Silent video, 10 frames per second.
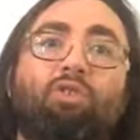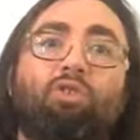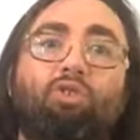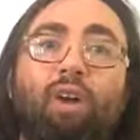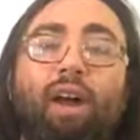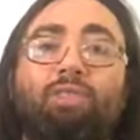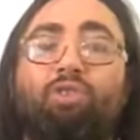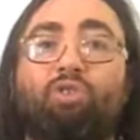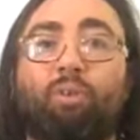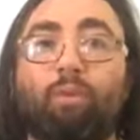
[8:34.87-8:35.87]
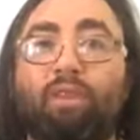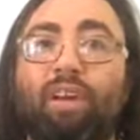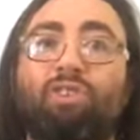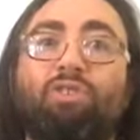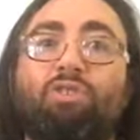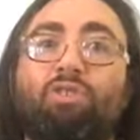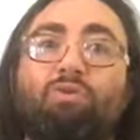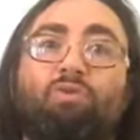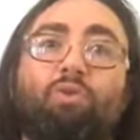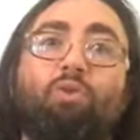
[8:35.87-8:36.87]
trials and tribulations,
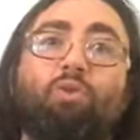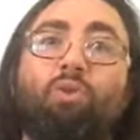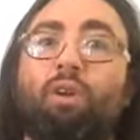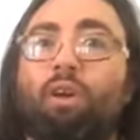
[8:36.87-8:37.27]
through